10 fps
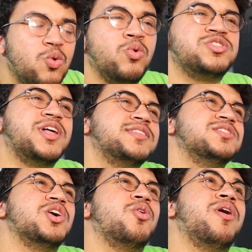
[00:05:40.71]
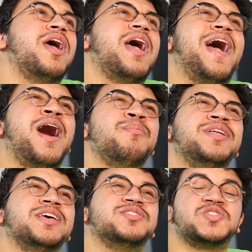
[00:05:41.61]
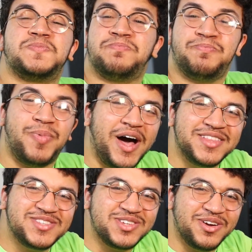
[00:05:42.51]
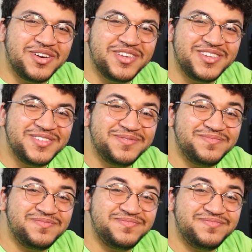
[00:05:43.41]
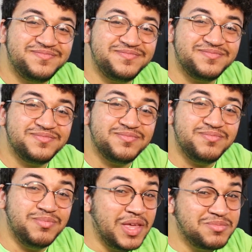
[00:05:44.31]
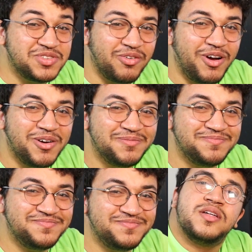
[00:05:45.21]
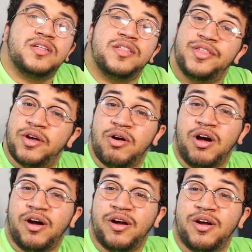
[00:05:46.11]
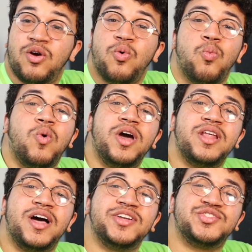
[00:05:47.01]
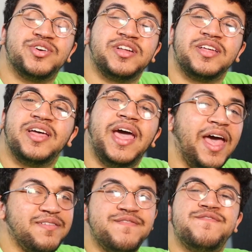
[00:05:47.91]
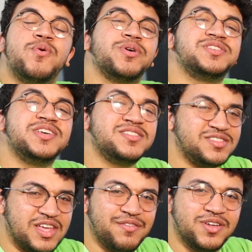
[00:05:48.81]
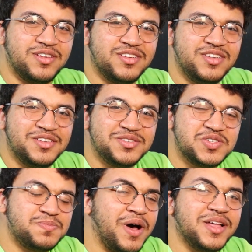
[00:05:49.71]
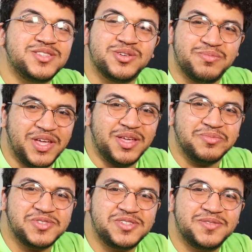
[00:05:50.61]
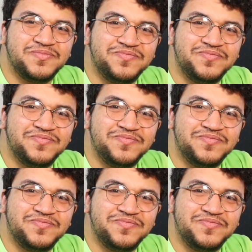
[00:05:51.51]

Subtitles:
Would you like to know how many sponsored memes there are? There are 147 sponsored memes.